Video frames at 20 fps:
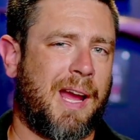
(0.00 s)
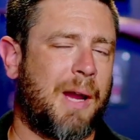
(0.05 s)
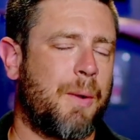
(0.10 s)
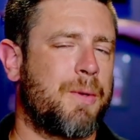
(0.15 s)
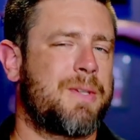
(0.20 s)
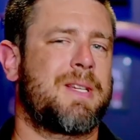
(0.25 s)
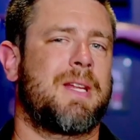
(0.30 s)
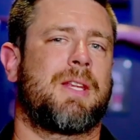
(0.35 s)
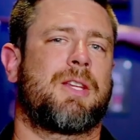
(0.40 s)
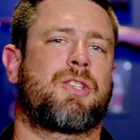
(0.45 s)
I
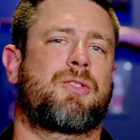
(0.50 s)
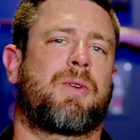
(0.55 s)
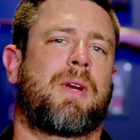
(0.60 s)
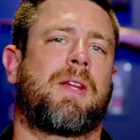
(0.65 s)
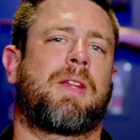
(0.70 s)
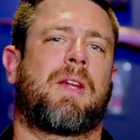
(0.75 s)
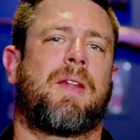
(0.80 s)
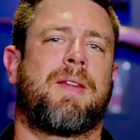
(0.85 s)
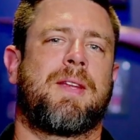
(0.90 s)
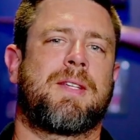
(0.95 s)
would say the
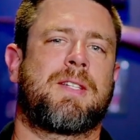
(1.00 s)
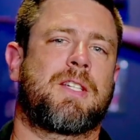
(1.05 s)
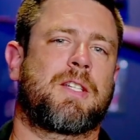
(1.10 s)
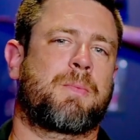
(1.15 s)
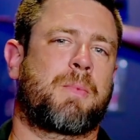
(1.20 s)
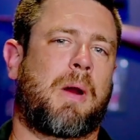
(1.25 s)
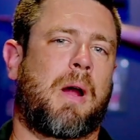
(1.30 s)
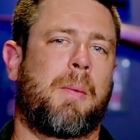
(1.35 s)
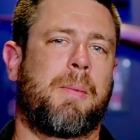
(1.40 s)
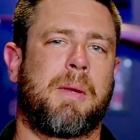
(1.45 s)
strength on this is
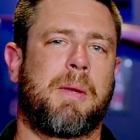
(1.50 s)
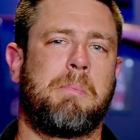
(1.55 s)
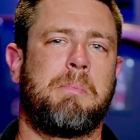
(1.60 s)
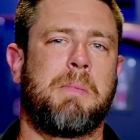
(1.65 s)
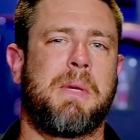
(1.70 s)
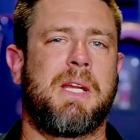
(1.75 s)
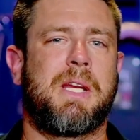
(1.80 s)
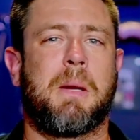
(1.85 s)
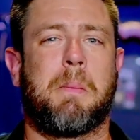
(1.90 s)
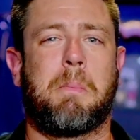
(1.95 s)
probably a
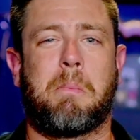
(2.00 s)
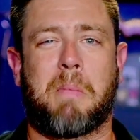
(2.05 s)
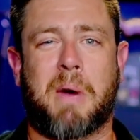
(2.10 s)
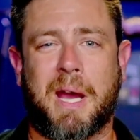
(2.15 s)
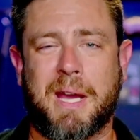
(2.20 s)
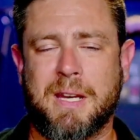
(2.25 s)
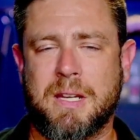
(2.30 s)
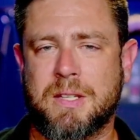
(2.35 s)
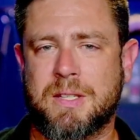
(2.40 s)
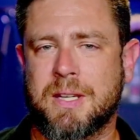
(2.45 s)
medium
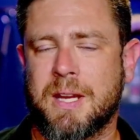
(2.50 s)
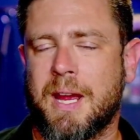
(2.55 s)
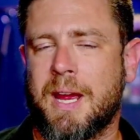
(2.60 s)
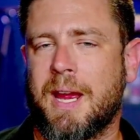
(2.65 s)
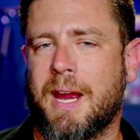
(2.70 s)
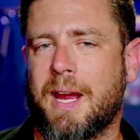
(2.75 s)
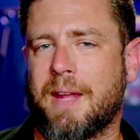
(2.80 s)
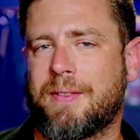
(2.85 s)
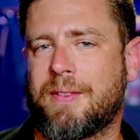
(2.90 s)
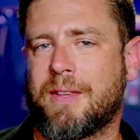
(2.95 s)
minus
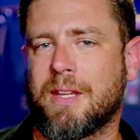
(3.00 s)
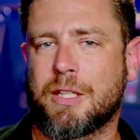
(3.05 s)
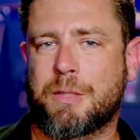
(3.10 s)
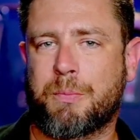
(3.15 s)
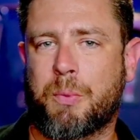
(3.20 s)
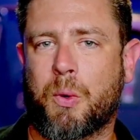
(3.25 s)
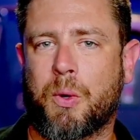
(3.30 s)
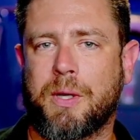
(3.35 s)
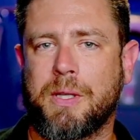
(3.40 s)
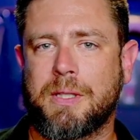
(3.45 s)
at this
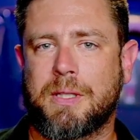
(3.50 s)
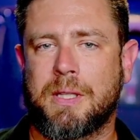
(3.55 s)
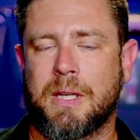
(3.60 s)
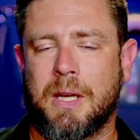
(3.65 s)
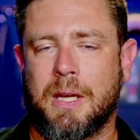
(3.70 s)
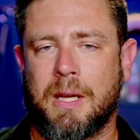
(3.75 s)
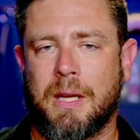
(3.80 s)
point.